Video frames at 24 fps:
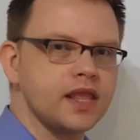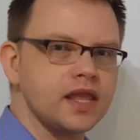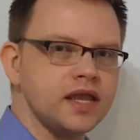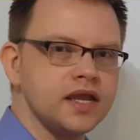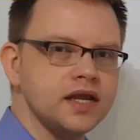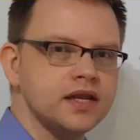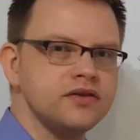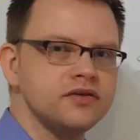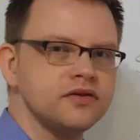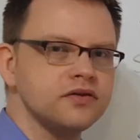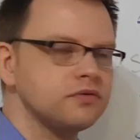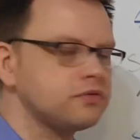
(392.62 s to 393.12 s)

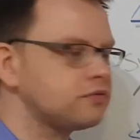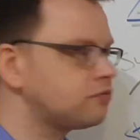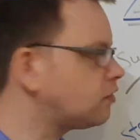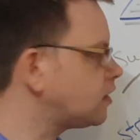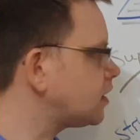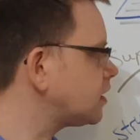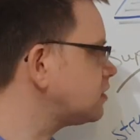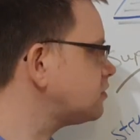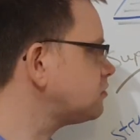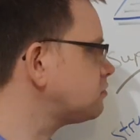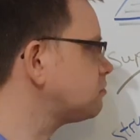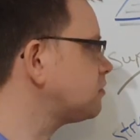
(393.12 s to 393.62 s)
And
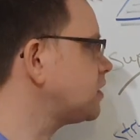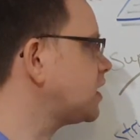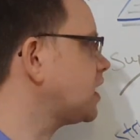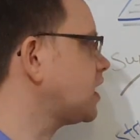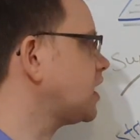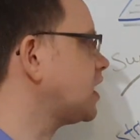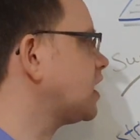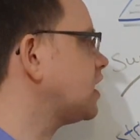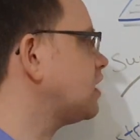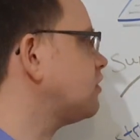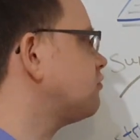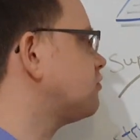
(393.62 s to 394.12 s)
once we
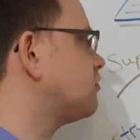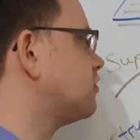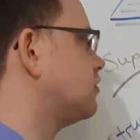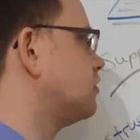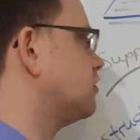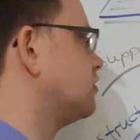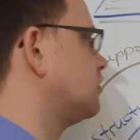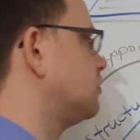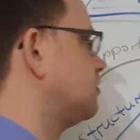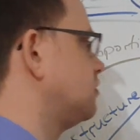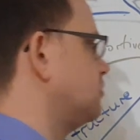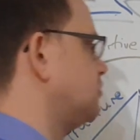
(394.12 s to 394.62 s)
have
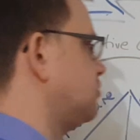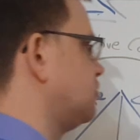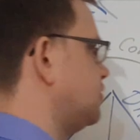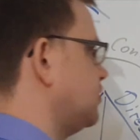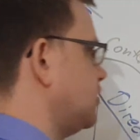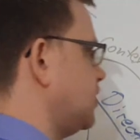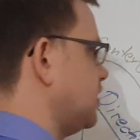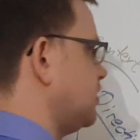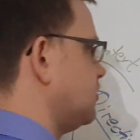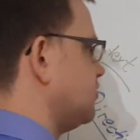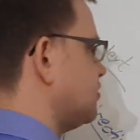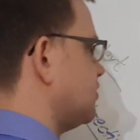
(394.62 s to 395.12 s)
all those
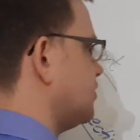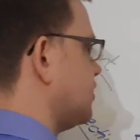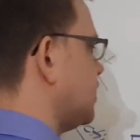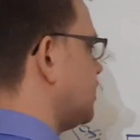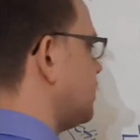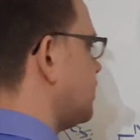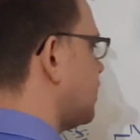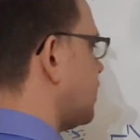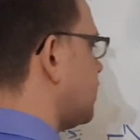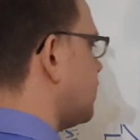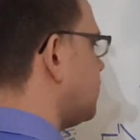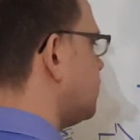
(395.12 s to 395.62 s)
things, then
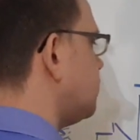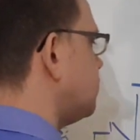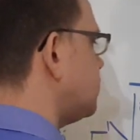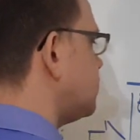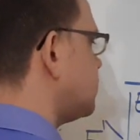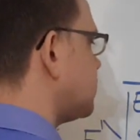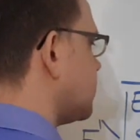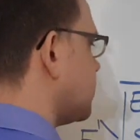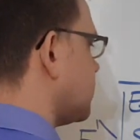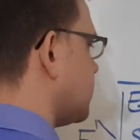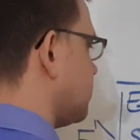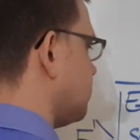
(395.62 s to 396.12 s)
the
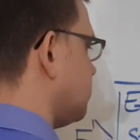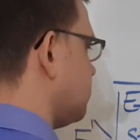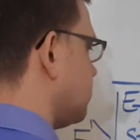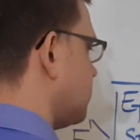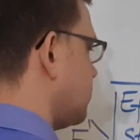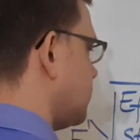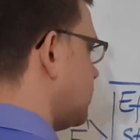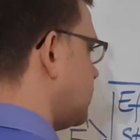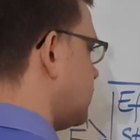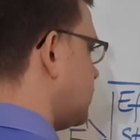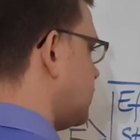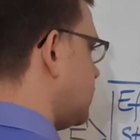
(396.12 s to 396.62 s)
outcome
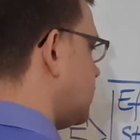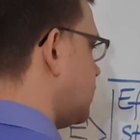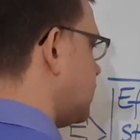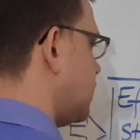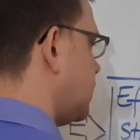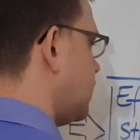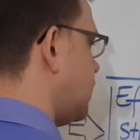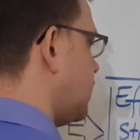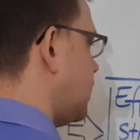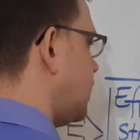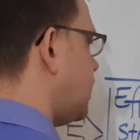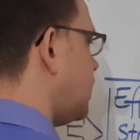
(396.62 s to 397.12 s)

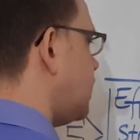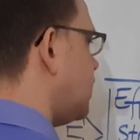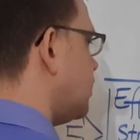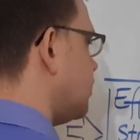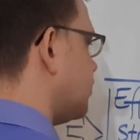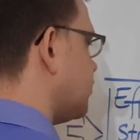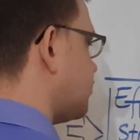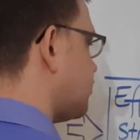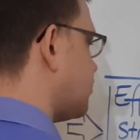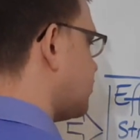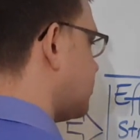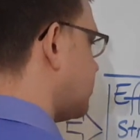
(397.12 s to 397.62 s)

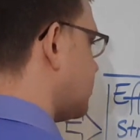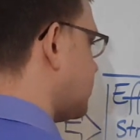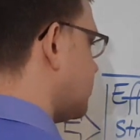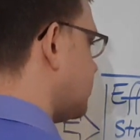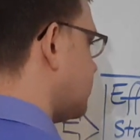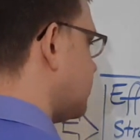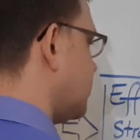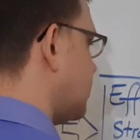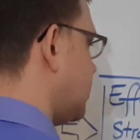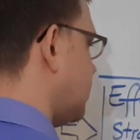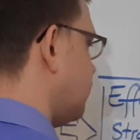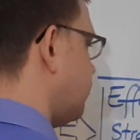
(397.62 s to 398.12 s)
is
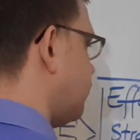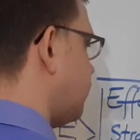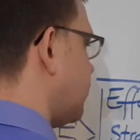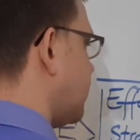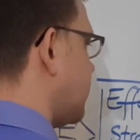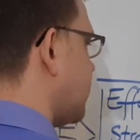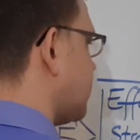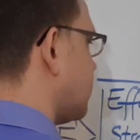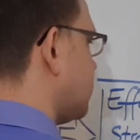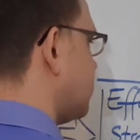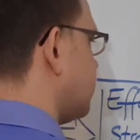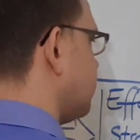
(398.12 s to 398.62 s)
the
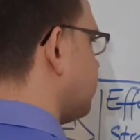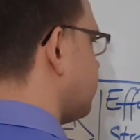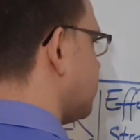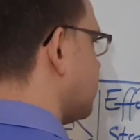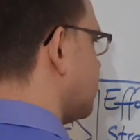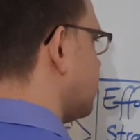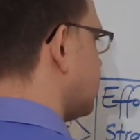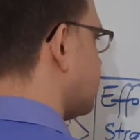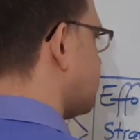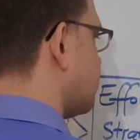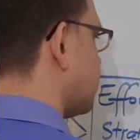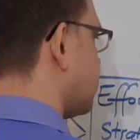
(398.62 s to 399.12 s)

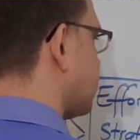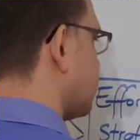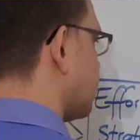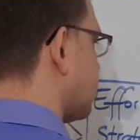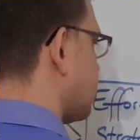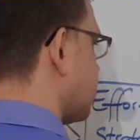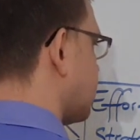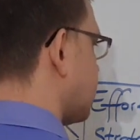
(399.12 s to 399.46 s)
effectiveness.